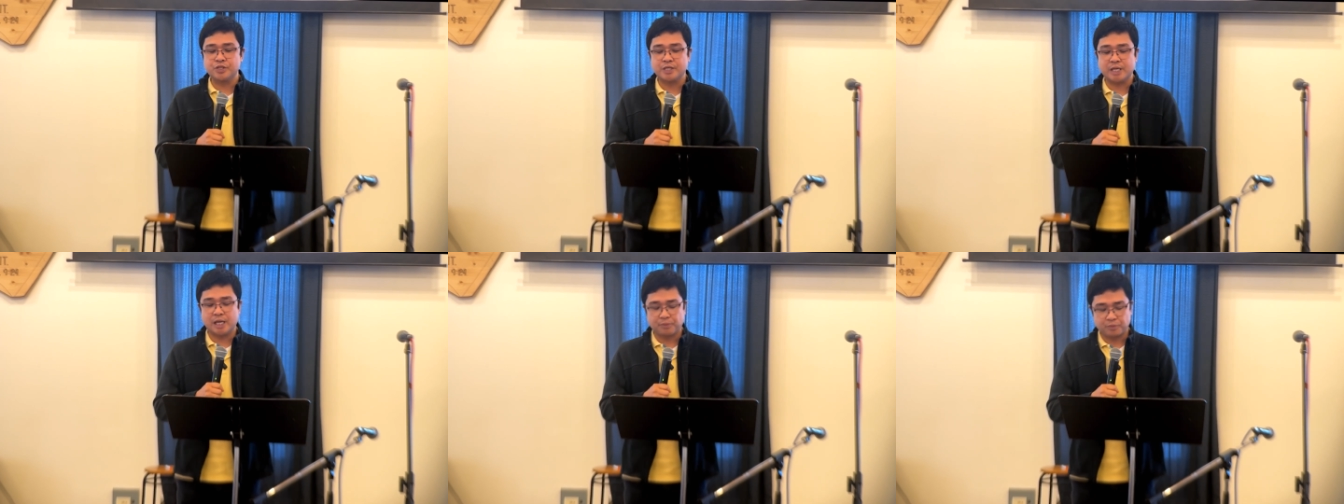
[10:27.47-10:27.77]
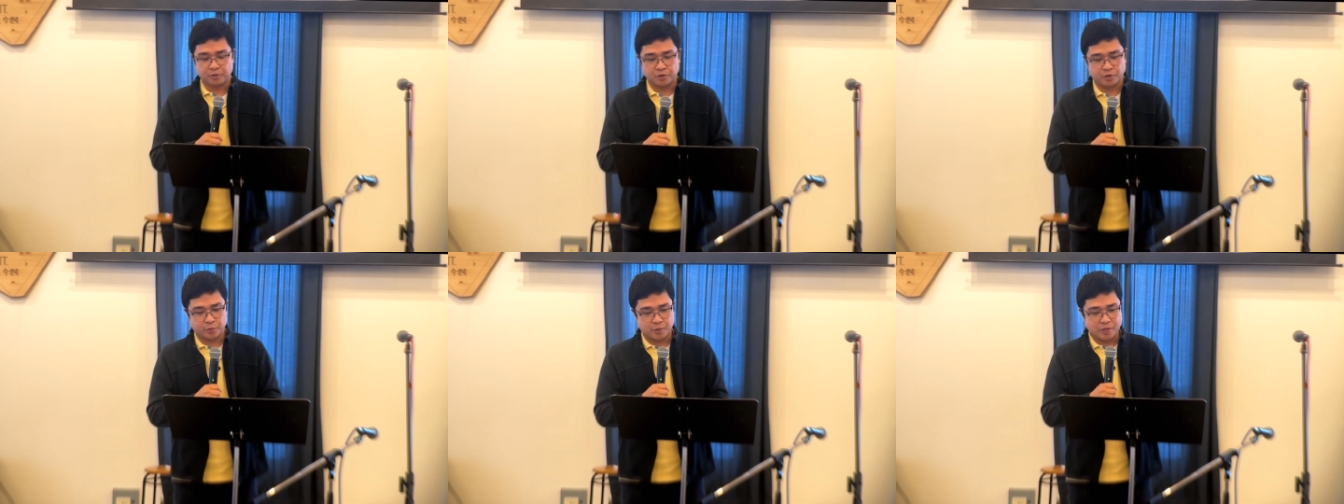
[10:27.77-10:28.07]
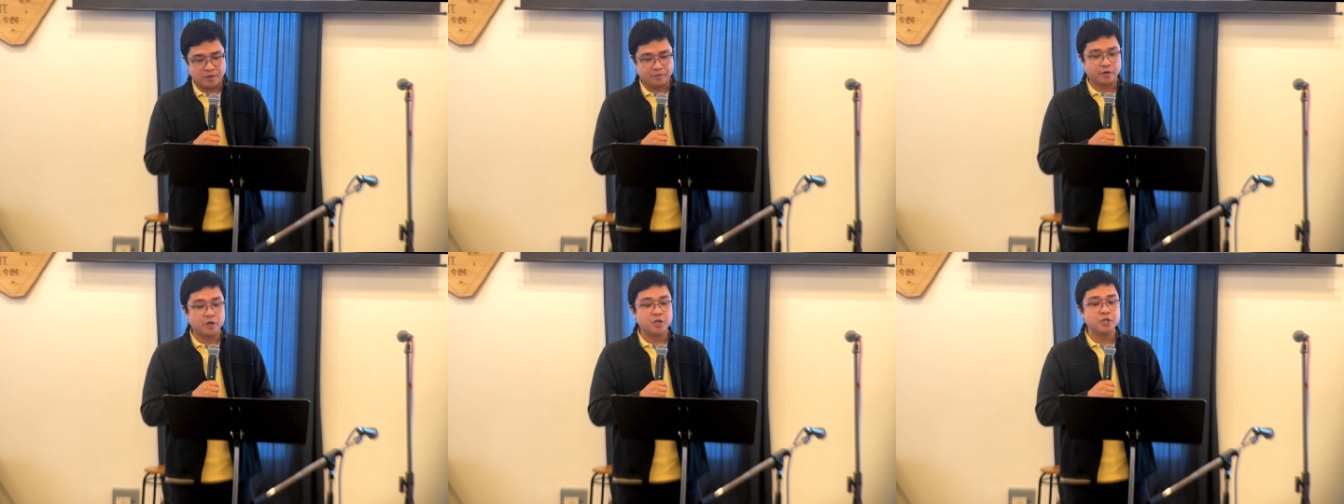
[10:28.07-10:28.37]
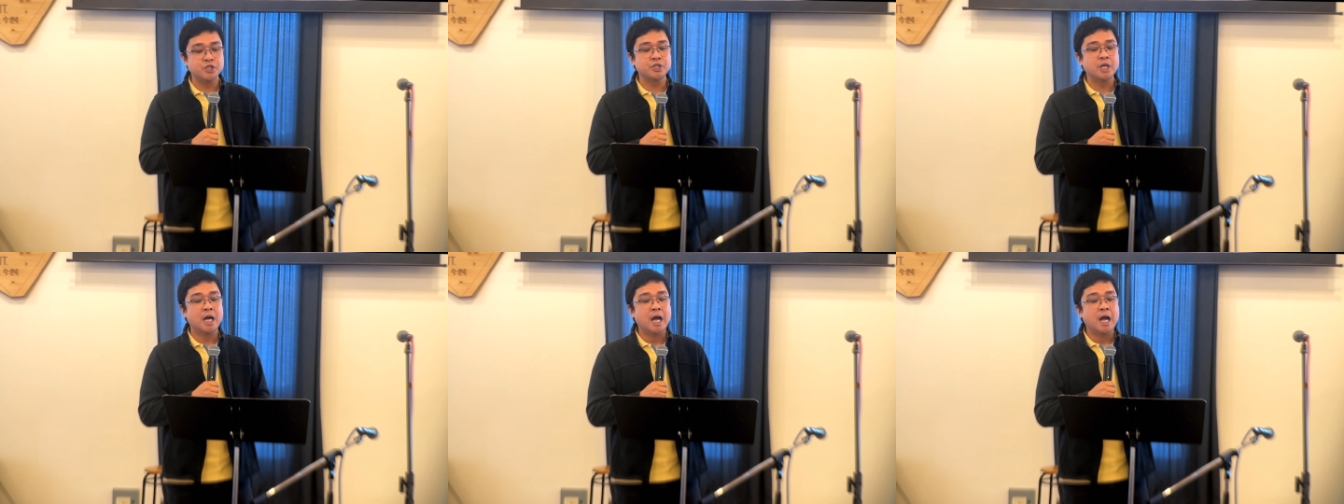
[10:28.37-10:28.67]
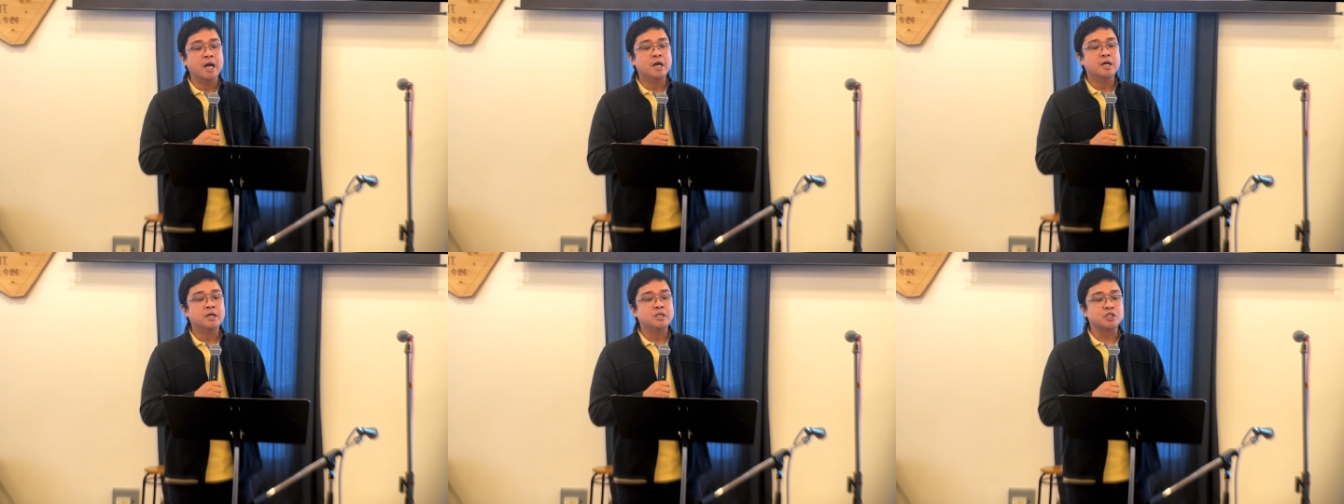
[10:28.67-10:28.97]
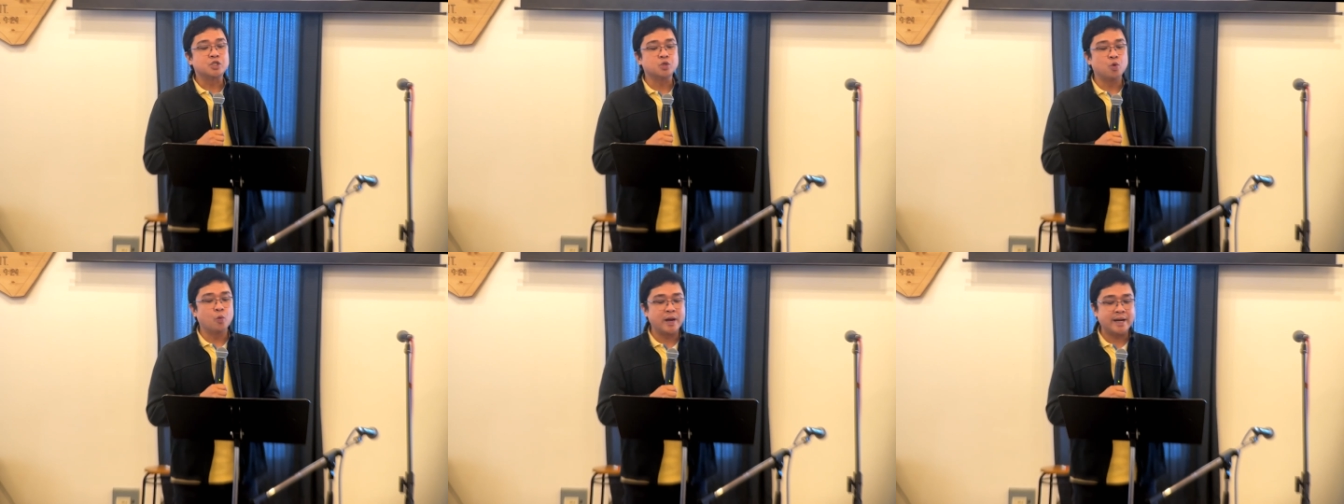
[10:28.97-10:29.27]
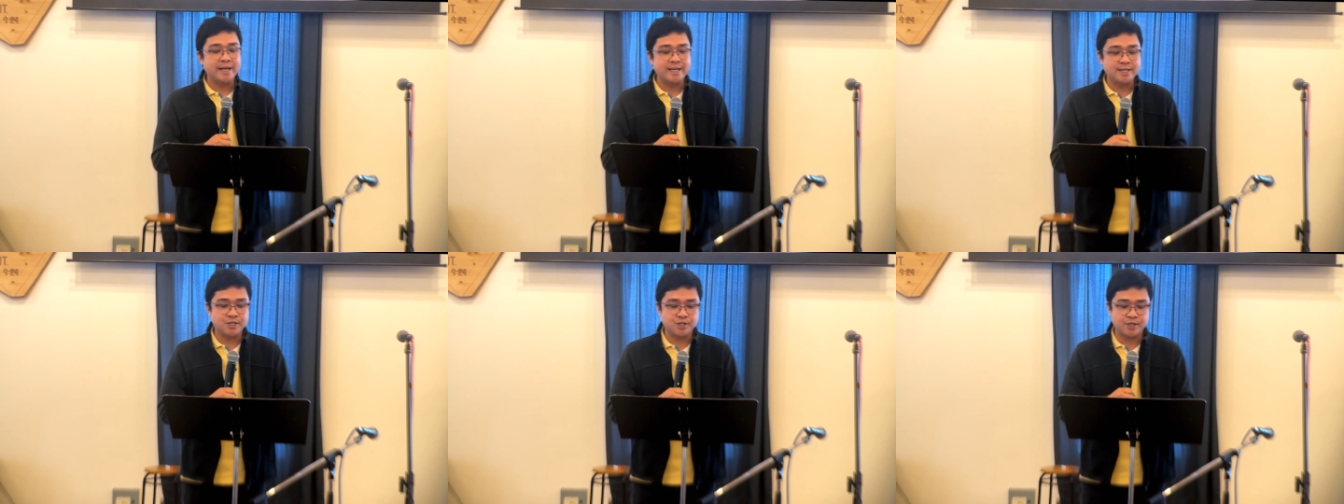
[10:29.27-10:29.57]
chapter 3, verse
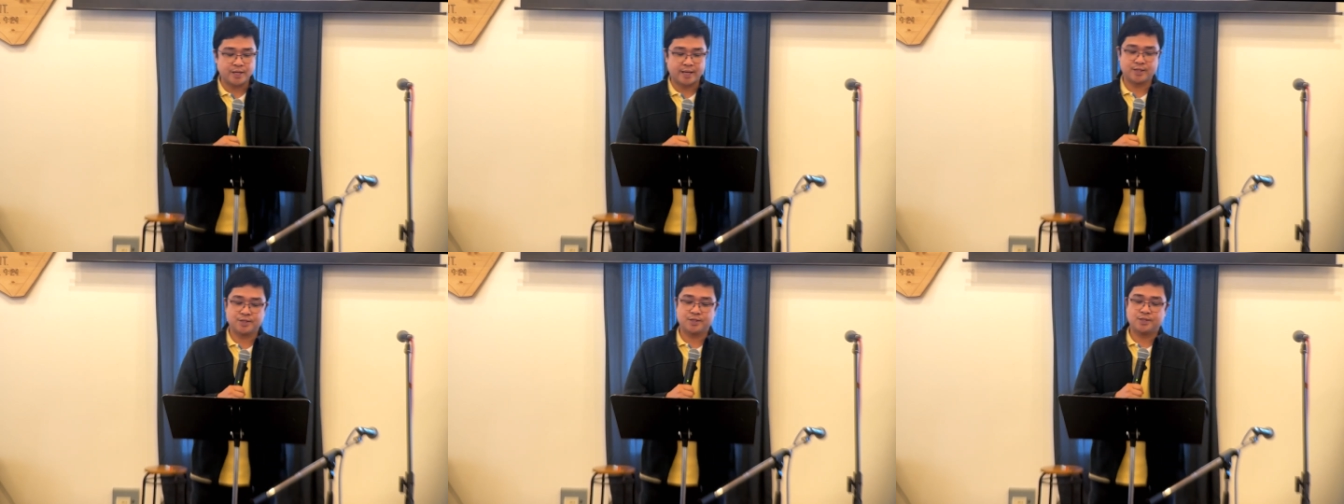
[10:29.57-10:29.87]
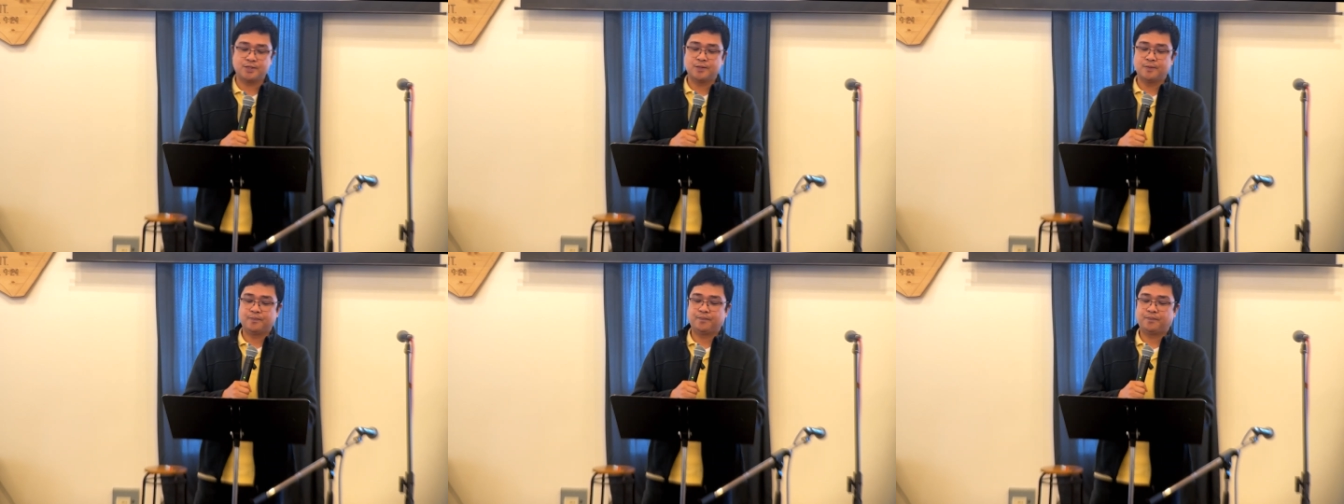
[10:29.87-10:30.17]
26.